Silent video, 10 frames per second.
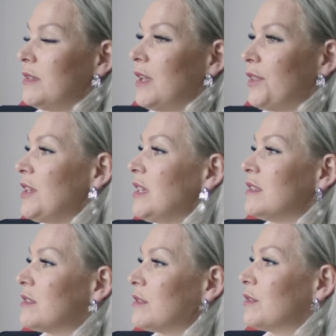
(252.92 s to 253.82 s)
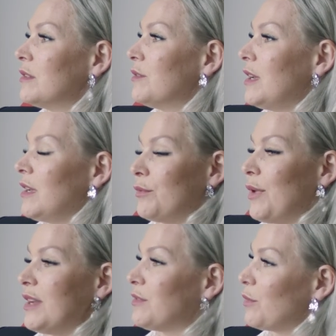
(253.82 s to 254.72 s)
nothing is good, uh,
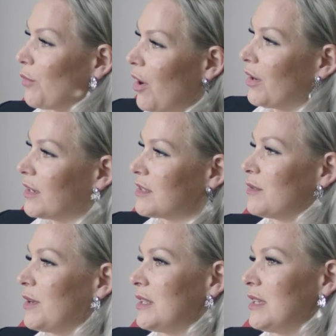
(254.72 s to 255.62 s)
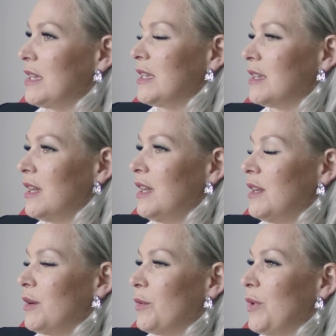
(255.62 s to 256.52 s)
right or wrong. So I think
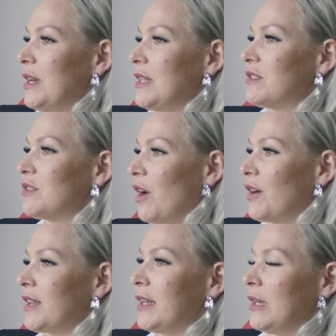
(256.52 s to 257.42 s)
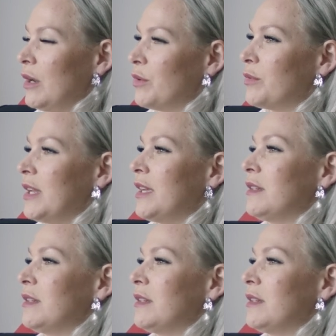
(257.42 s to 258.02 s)
when it's dark and lonely